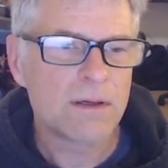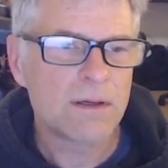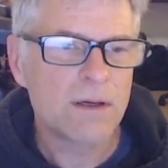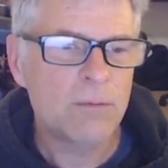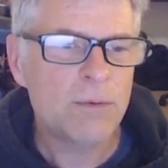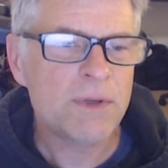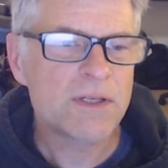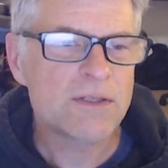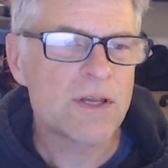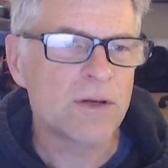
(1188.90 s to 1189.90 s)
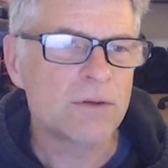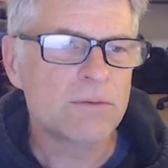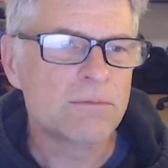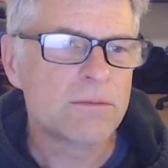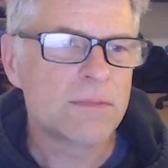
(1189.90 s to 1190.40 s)
And what we're going to
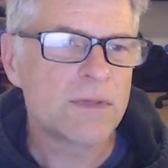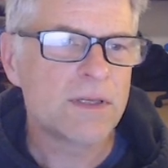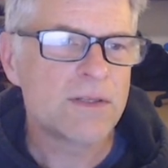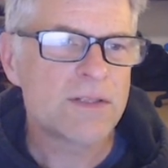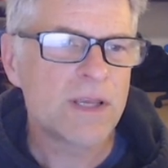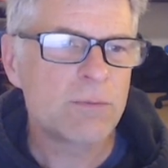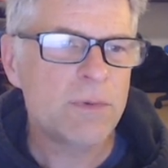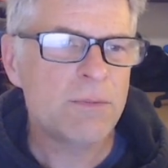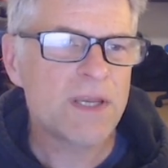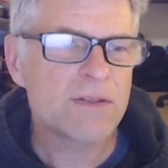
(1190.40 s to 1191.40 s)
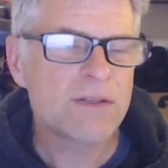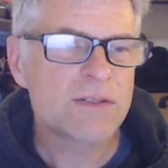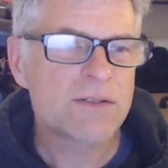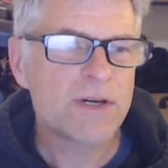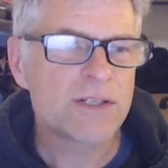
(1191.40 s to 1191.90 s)
do is say, when we get to
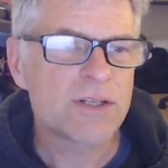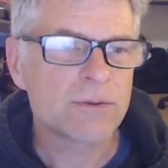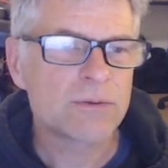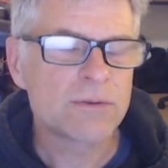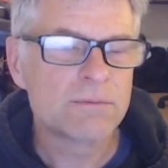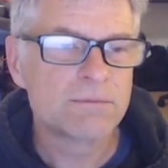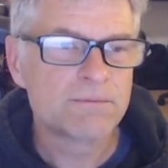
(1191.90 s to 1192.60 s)
this threshold,